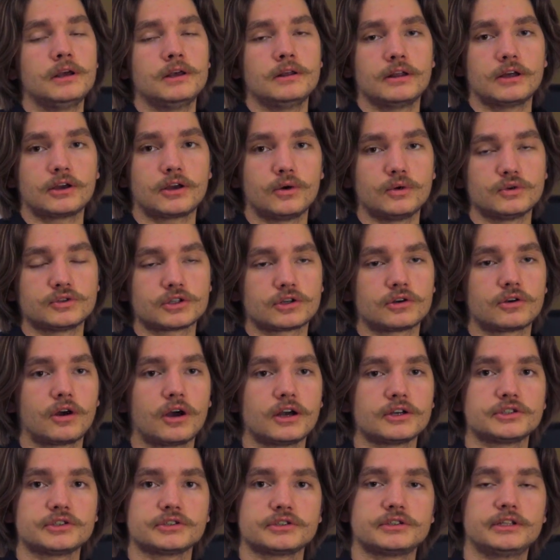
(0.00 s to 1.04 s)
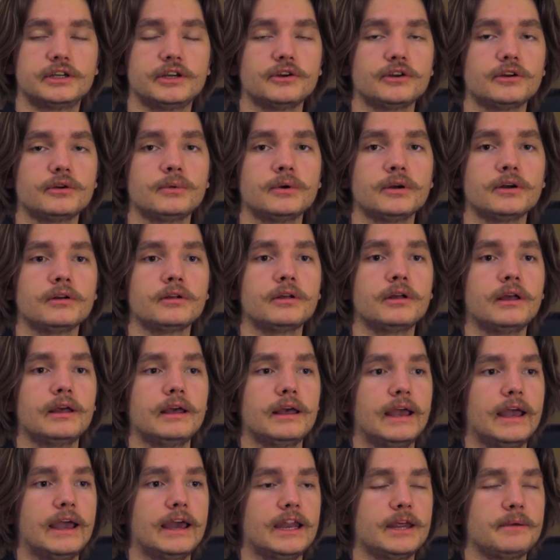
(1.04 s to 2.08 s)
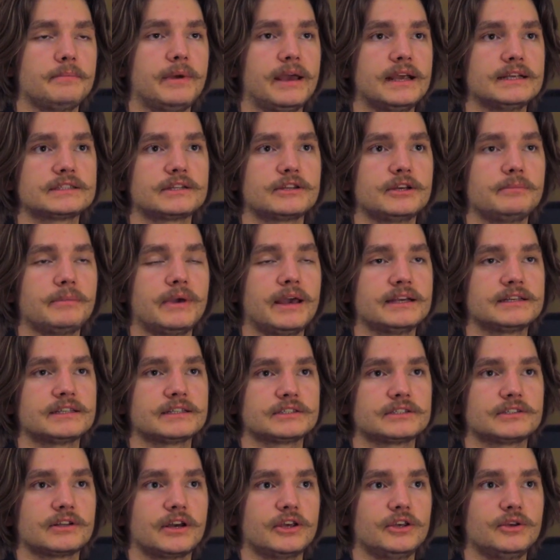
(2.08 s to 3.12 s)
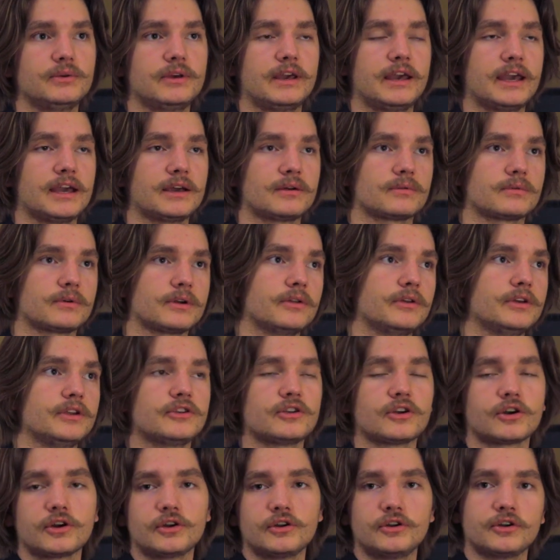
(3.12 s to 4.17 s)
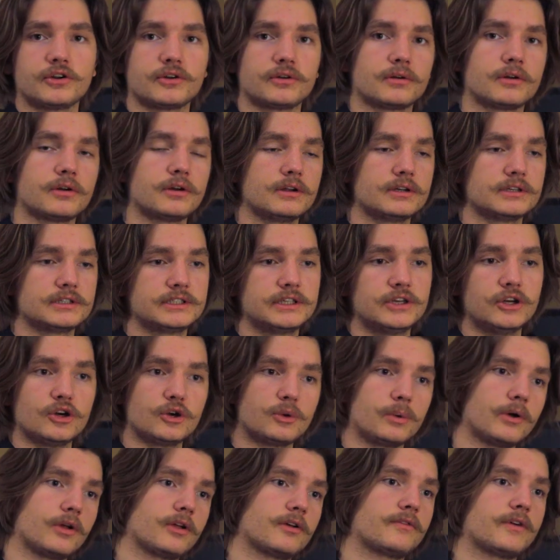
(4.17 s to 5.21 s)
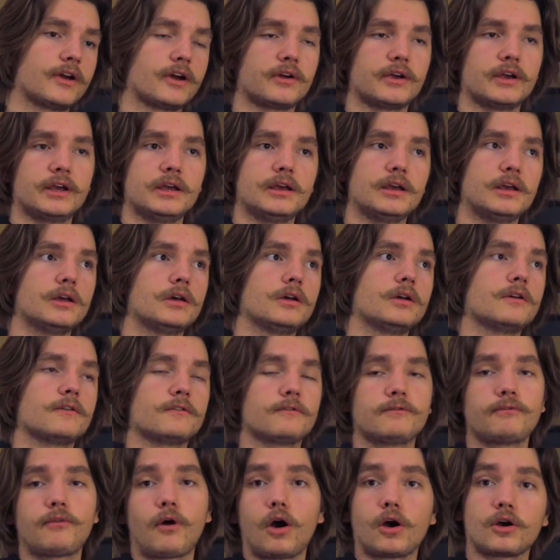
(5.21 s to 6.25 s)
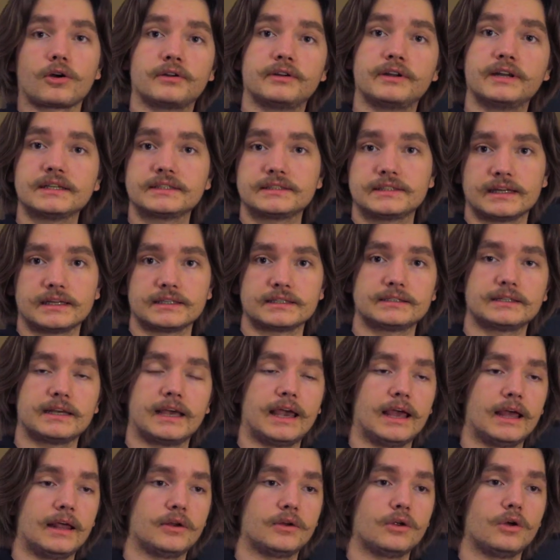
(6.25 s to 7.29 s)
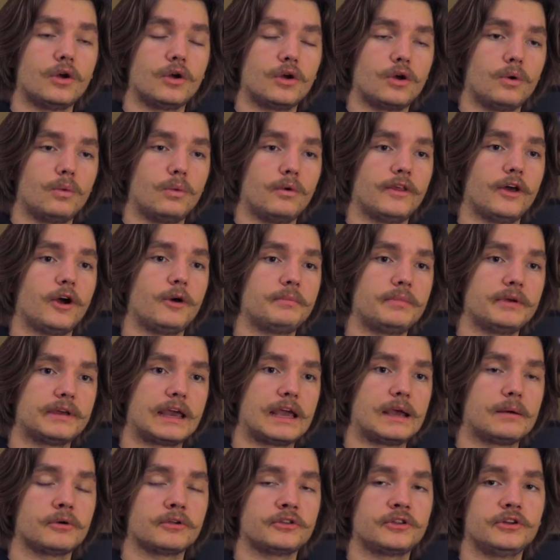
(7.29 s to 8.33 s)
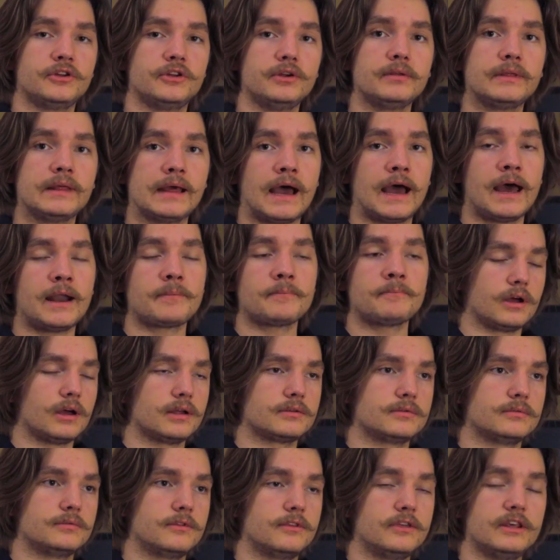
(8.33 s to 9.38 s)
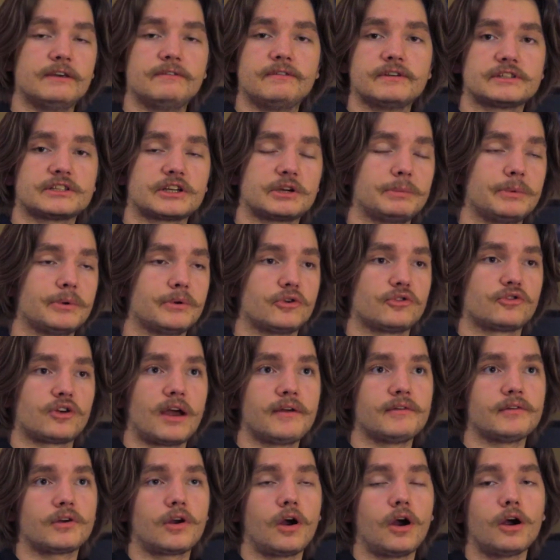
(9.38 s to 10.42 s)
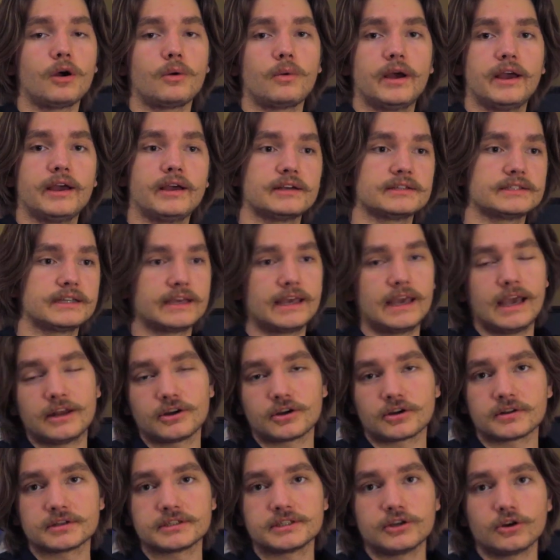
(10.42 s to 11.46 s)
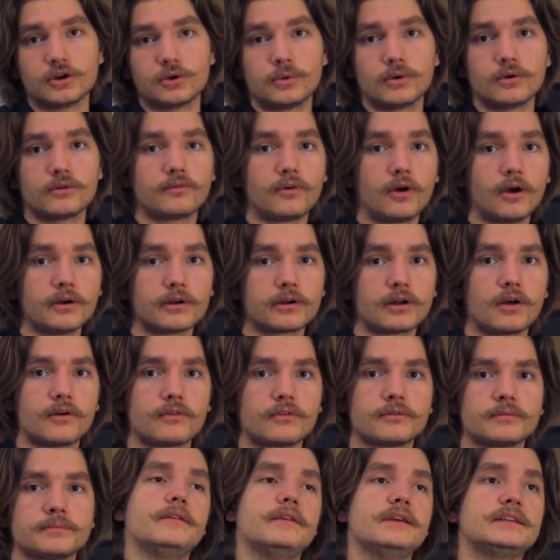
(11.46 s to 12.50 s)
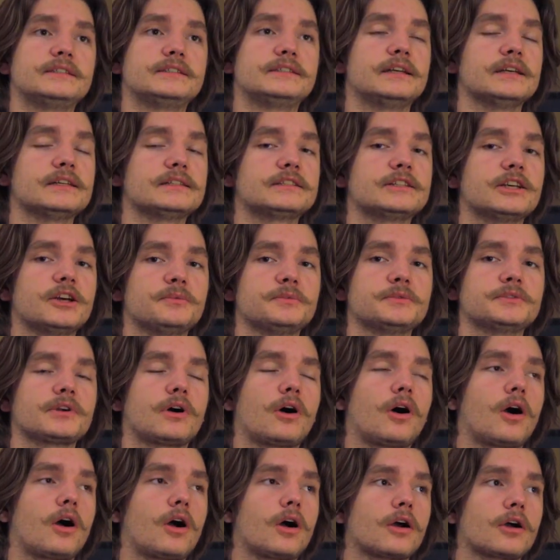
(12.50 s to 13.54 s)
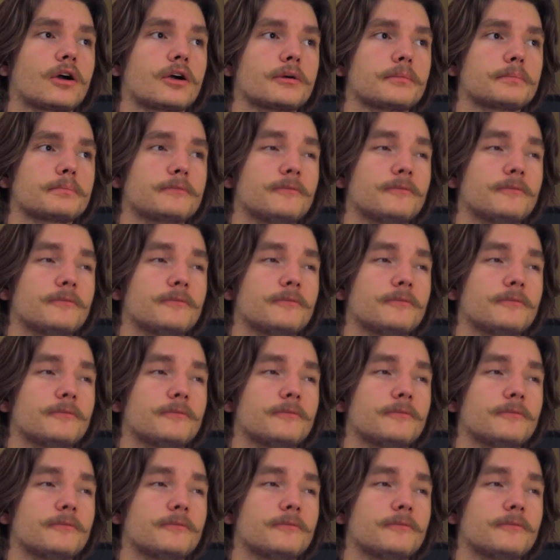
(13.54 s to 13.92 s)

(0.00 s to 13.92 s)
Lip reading: that goes across your steering wheel, and it basically makes it so that you can't really turn your steering wheel a very far distance. And without being able to do that, a thief isn't going to be able to drive your car away because they can't turn the steering wheel far enough. These systems are